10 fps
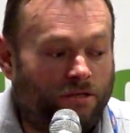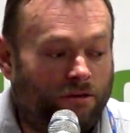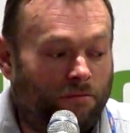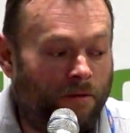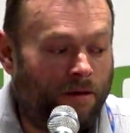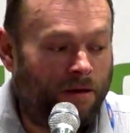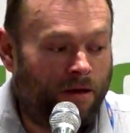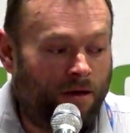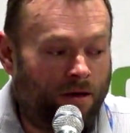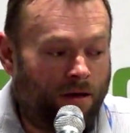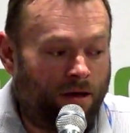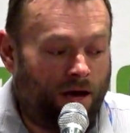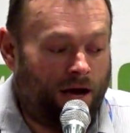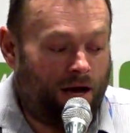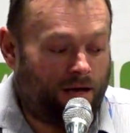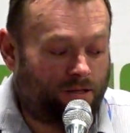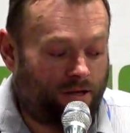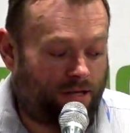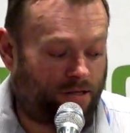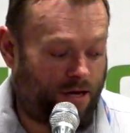So
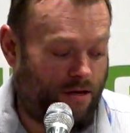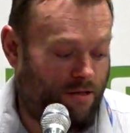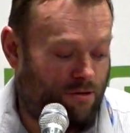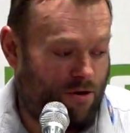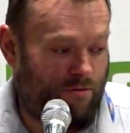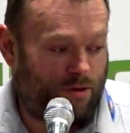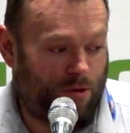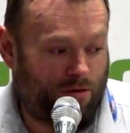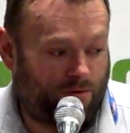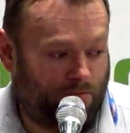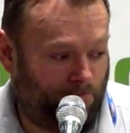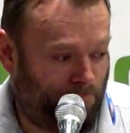that's kind of the story with the Milk River.